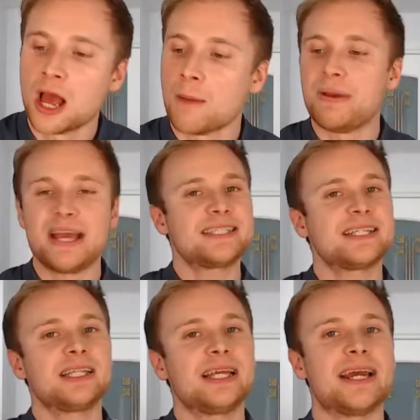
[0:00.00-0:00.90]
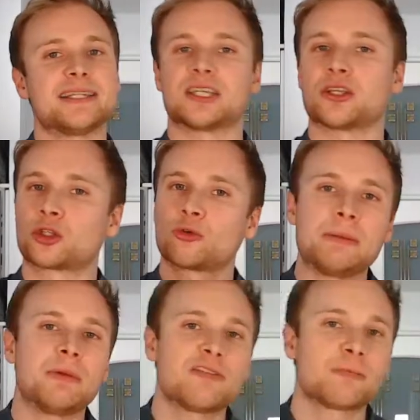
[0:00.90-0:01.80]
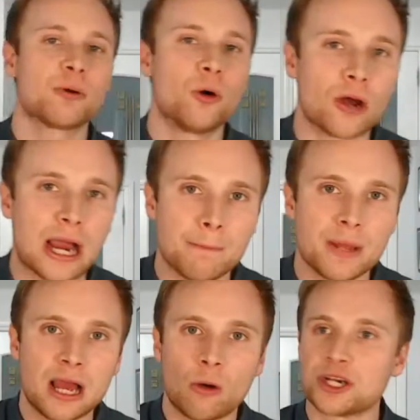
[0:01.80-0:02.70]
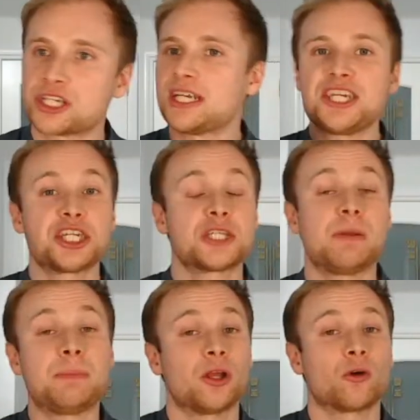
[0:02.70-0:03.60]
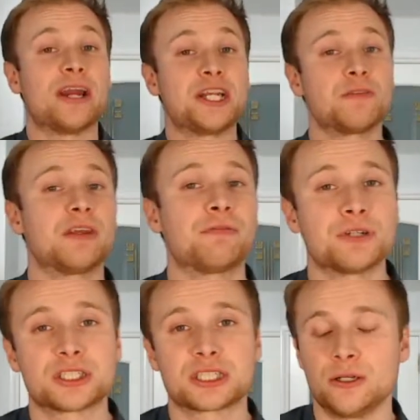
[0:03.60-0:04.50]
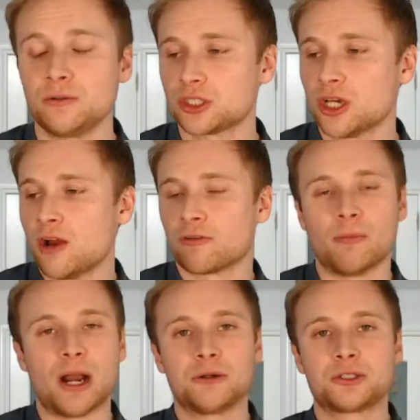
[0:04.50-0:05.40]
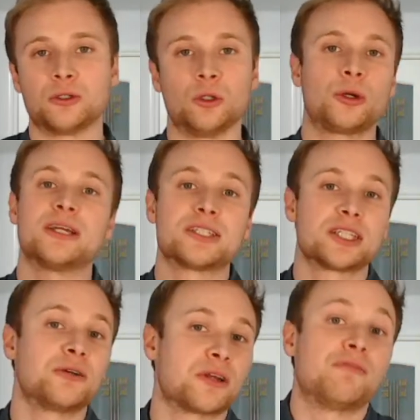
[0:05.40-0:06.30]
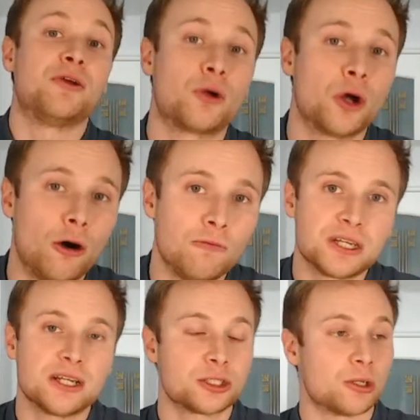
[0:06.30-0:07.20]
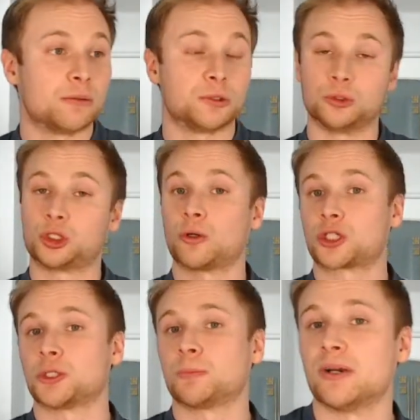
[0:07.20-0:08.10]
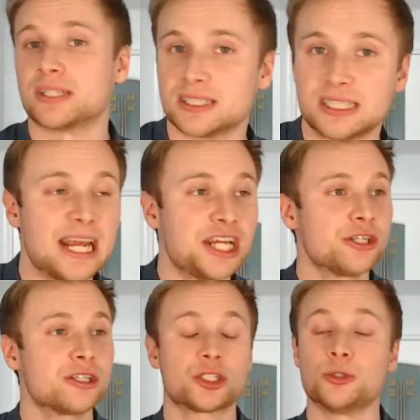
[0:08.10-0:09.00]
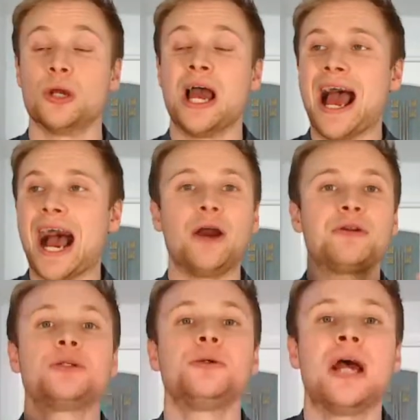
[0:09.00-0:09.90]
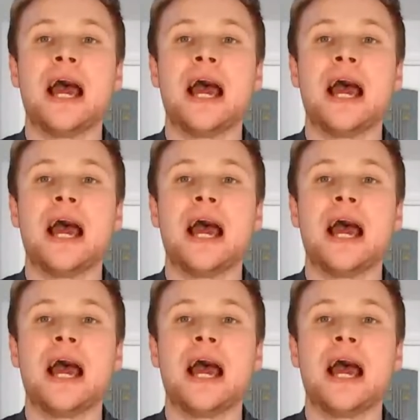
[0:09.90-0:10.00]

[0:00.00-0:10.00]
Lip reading: Basically, it's a 3-month program which teaches people a range of different skills, from how to look and sound and feel confident, to how to structure presentations, to how to